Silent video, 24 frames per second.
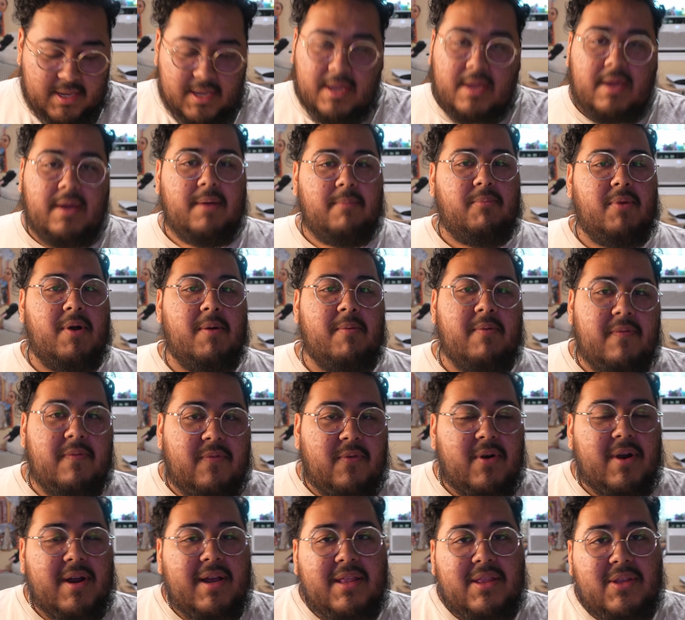But before I
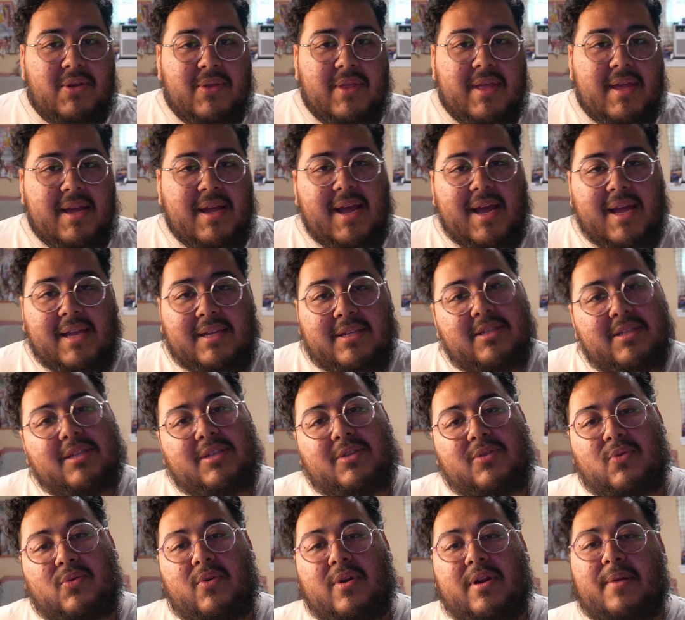do that, I just want to
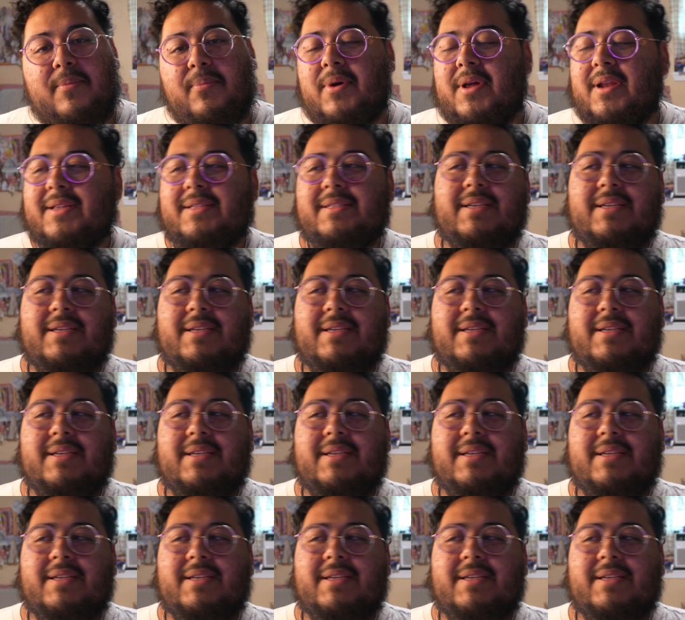apologize